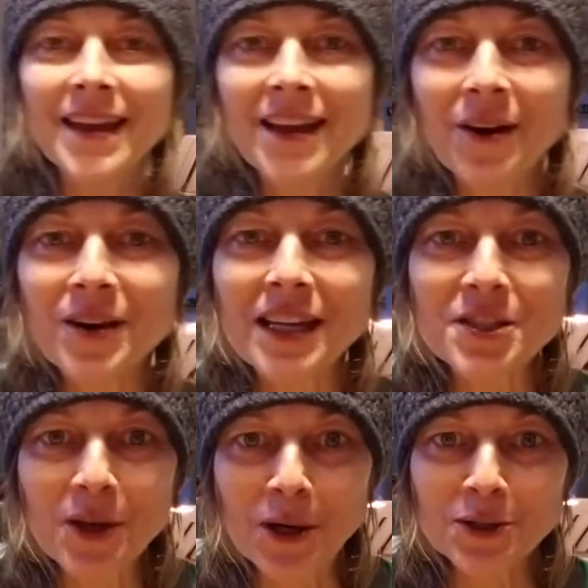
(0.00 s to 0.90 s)
Okay,
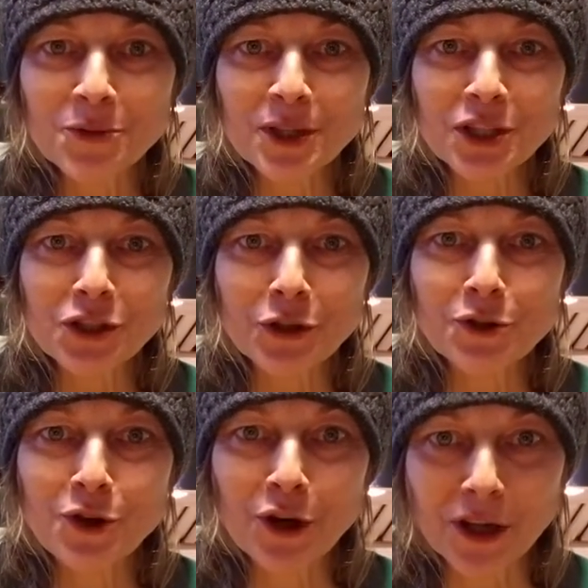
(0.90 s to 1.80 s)
so I also wanted to show
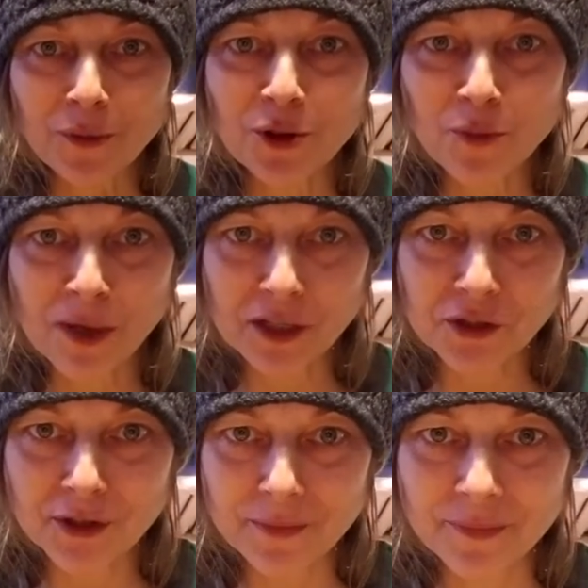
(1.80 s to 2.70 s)
you cooking with your
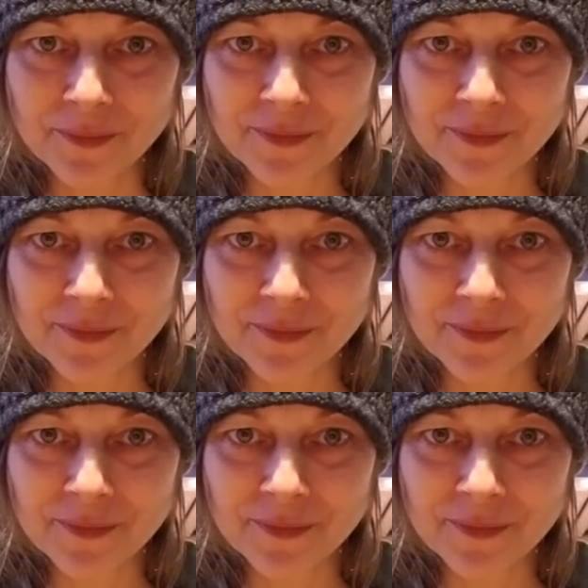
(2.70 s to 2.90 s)
pendulum.